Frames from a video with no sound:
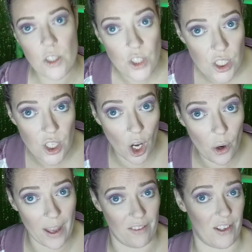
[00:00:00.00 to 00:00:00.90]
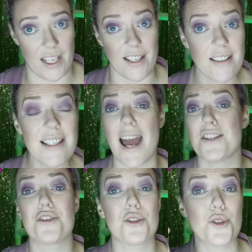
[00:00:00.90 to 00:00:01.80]
so envious
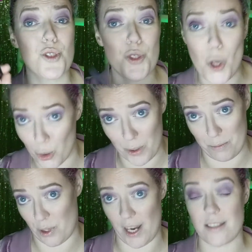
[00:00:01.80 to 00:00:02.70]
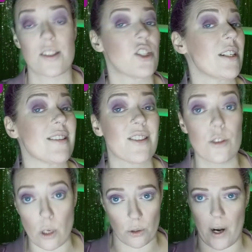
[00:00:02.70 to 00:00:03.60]
and so impressed. She is
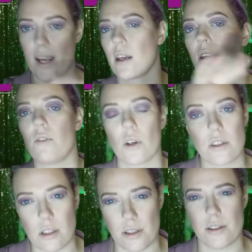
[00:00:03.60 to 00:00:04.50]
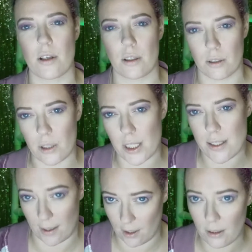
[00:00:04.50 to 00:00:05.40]
so great. If you're snoozing on Claudia
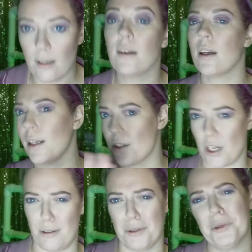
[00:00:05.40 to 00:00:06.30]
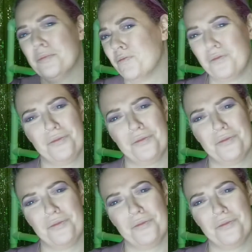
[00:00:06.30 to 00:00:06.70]
Dean in general,